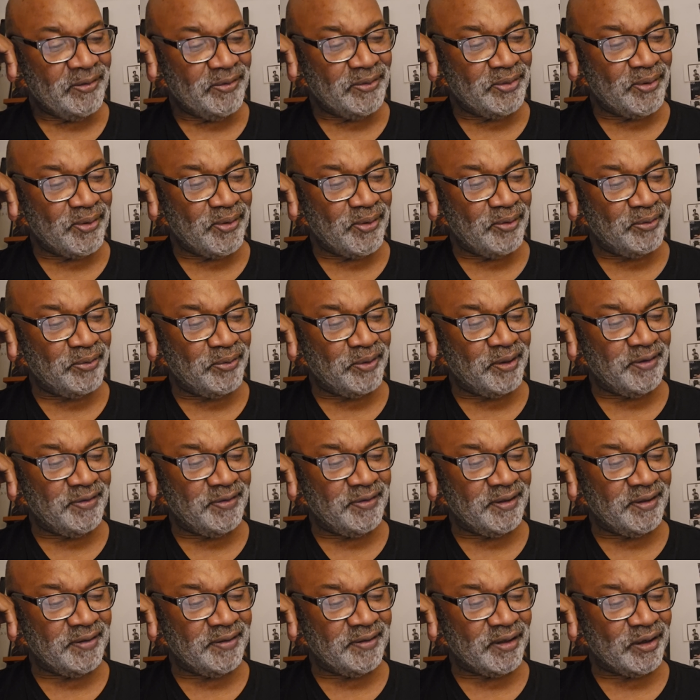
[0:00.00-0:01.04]
He's tall,
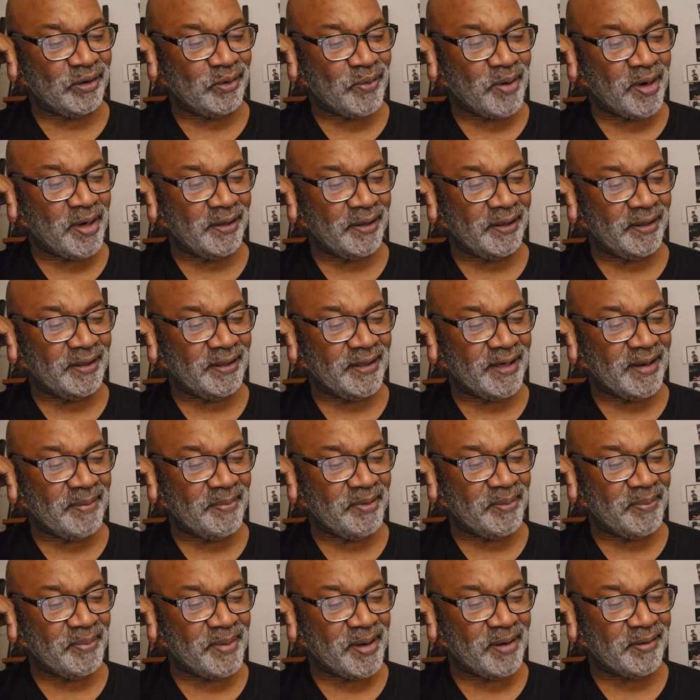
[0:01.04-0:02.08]
26, and quietly
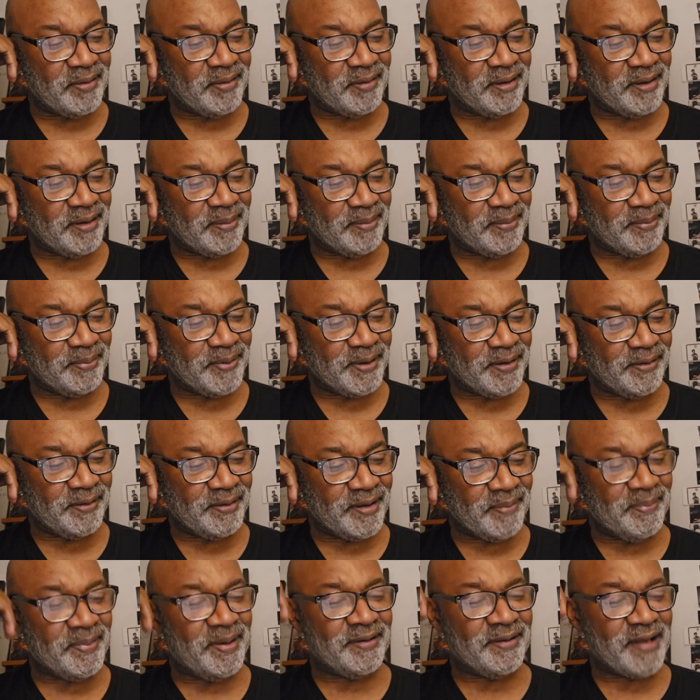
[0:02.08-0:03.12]
calm in a manner
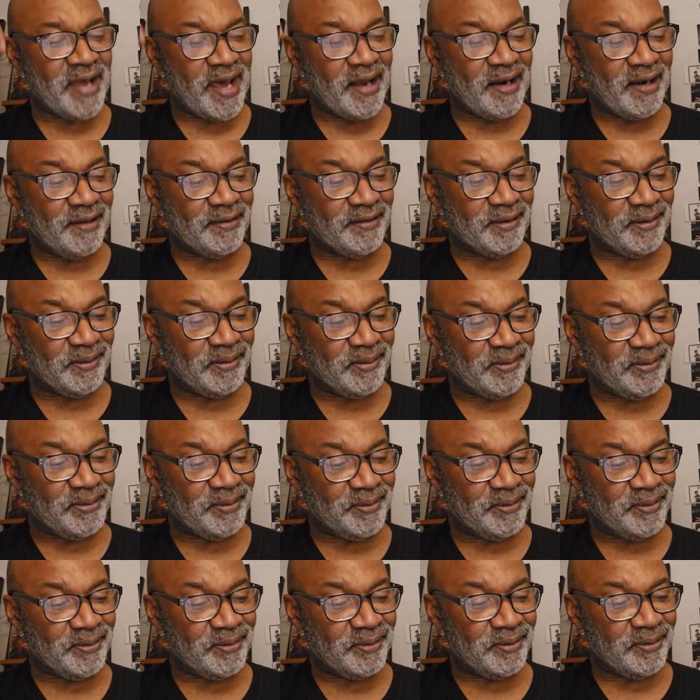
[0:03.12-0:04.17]
that makes adolescent
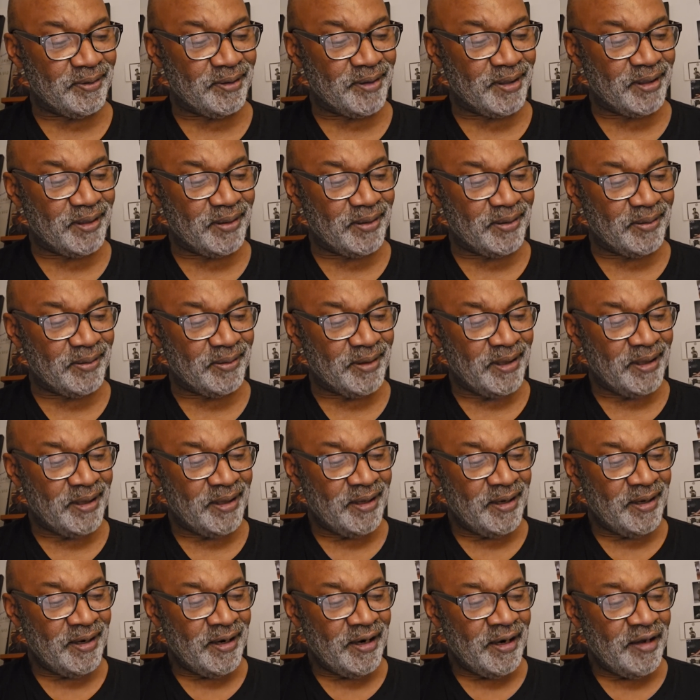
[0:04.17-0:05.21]
girls giggle.
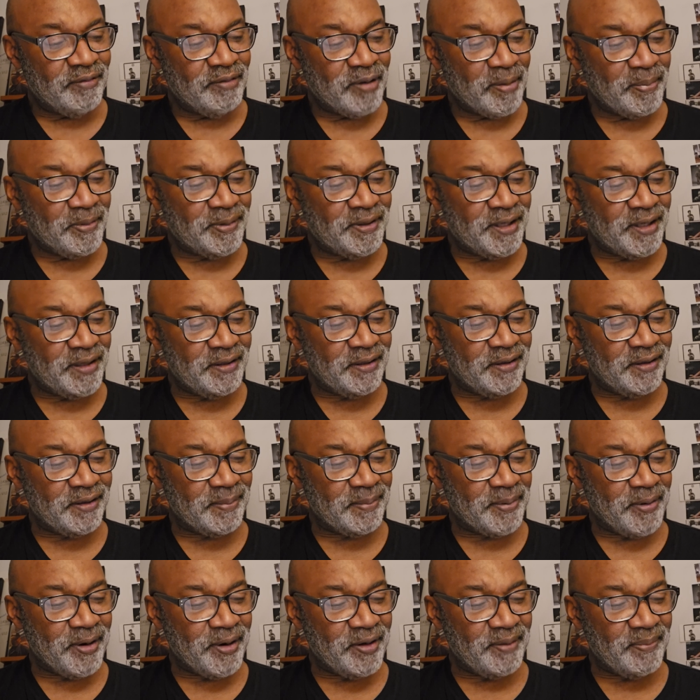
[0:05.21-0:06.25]
His reputation as
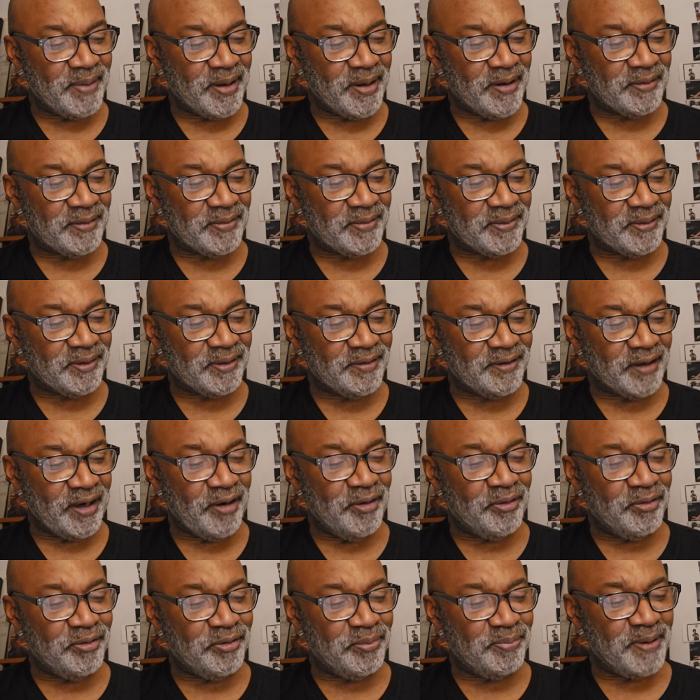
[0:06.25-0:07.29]
a party master is
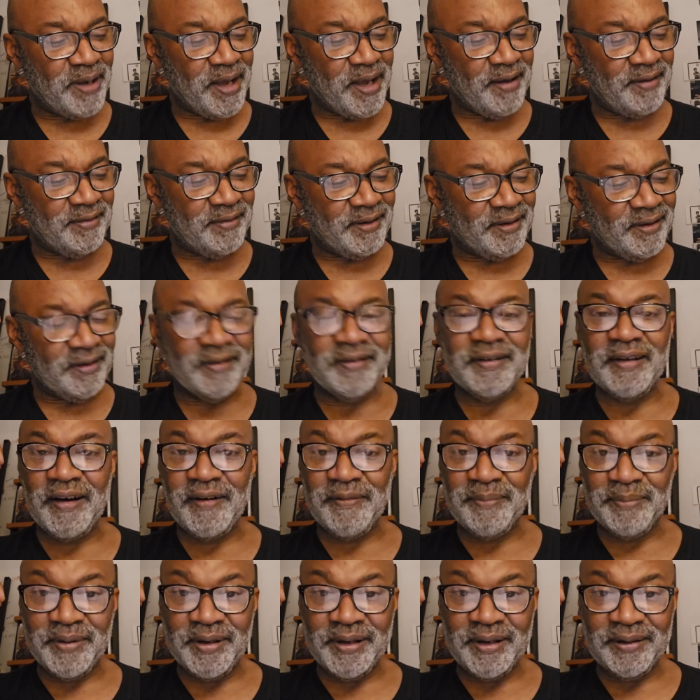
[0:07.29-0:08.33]
unsurpassed in the
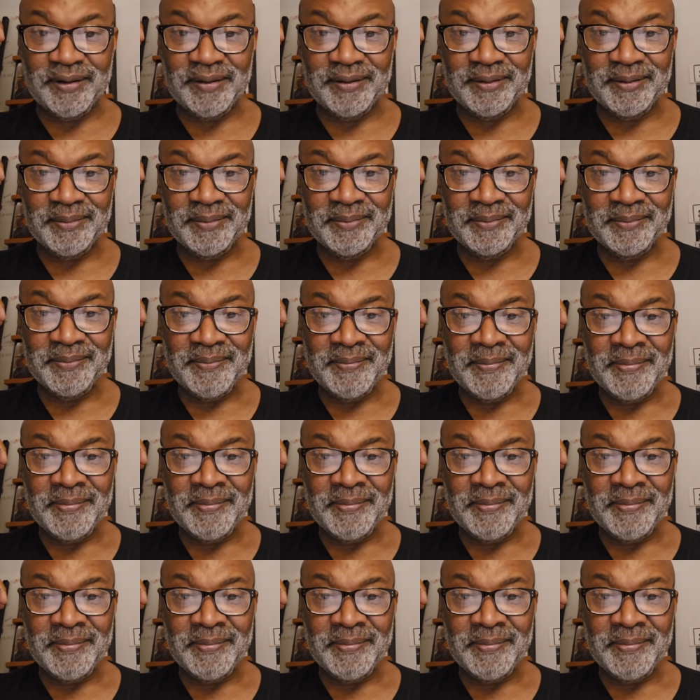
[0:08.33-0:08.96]
South Bronx.